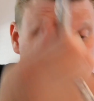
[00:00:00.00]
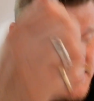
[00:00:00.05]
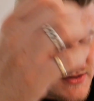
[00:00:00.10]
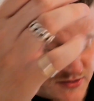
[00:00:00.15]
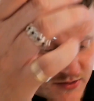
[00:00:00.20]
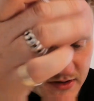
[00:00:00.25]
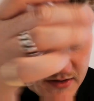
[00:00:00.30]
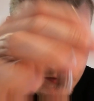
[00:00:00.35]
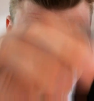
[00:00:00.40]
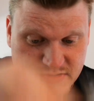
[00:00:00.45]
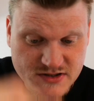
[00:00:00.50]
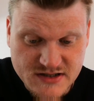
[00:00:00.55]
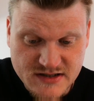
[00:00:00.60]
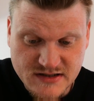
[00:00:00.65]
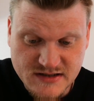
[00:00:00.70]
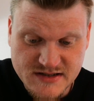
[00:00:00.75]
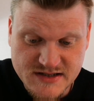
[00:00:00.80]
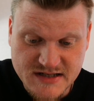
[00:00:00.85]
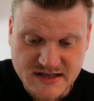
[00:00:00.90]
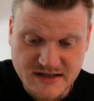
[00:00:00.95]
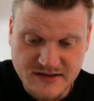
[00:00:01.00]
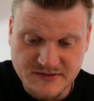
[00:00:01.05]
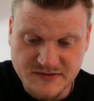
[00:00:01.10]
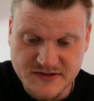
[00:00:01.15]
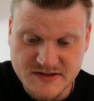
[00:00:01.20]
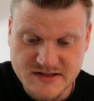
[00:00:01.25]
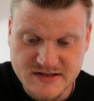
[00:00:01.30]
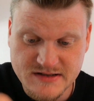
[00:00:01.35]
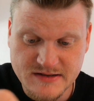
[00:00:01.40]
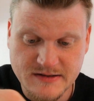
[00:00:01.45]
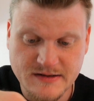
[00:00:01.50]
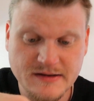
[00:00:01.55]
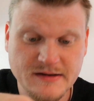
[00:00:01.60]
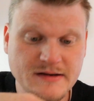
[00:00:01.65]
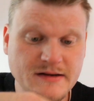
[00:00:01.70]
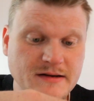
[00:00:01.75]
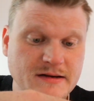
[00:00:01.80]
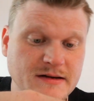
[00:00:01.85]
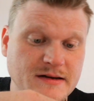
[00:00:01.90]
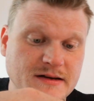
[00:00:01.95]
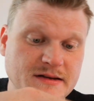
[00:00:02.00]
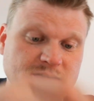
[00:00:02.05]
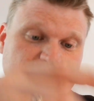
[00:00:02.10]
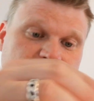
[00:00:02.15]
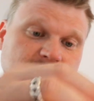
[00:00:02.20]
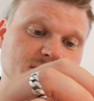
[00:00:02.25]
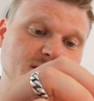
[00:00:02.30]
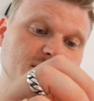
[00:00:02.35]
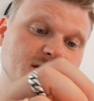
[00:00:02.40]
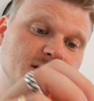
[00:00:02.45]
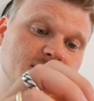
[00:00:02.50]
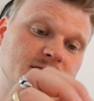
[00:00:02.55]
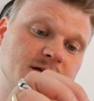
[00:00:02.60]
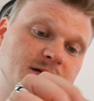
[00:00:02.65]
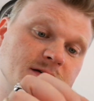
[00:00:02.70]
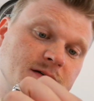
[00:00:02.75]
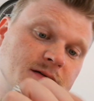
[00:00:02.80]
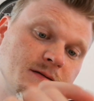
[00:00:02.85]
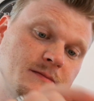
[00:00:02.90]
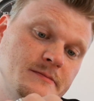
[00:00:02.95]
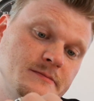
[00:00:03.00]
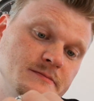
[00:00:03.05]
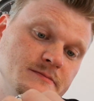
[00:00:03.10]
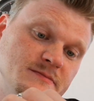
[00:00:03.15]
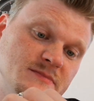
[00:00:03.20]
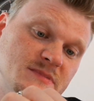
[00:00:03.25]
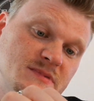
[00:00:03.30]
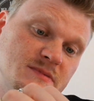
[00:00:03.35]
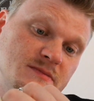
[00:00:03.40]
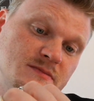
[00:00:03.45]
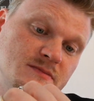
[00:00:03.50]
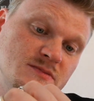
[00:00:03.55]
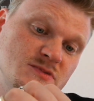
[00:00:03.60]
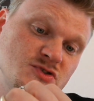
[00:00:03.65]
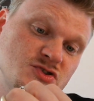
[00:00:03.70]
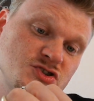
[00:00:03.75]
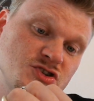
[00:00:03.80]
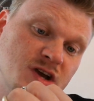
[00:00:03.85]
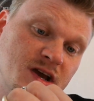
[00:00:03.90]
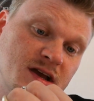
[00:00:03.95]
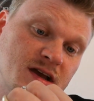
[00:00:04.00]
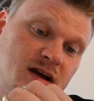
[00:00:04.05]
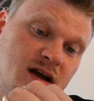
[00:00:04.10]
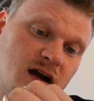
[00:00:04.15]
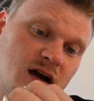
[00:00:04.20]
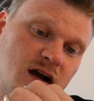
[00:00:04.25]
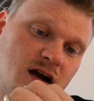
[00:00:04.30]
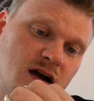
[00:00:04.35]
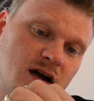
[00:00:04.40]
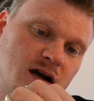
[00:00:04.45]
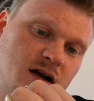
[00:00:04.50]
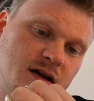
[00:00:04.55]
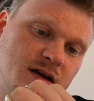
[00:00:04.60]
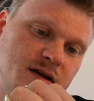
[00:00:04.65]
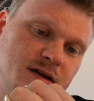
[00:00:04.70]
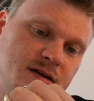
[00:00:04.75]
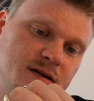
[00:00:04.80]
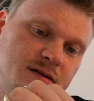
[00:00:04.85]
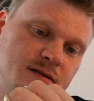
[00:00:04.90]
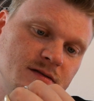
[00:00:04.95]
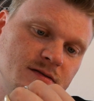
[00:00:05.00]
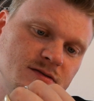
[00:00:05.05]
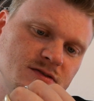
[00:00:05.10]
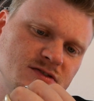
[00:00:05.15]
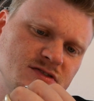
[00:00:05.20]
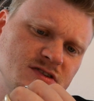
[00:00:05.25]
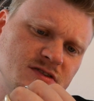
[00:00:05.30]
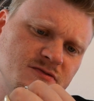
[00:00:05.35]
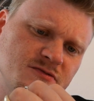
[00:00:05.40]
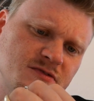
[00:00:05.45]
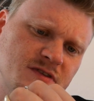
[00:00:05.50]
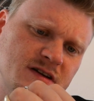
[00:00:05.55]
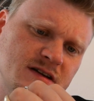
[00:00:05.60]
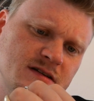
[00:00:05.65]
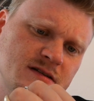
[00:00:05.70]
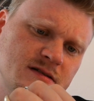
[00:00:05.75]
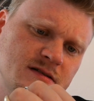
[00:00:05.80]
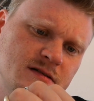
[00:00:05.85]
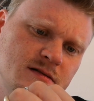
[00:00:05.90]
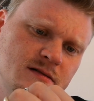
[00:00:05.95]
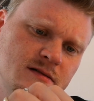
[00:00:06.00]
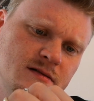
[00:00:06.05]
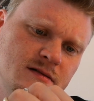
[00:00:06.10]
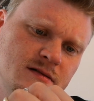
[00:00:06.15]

So it was a nice gift, and Shanghai something,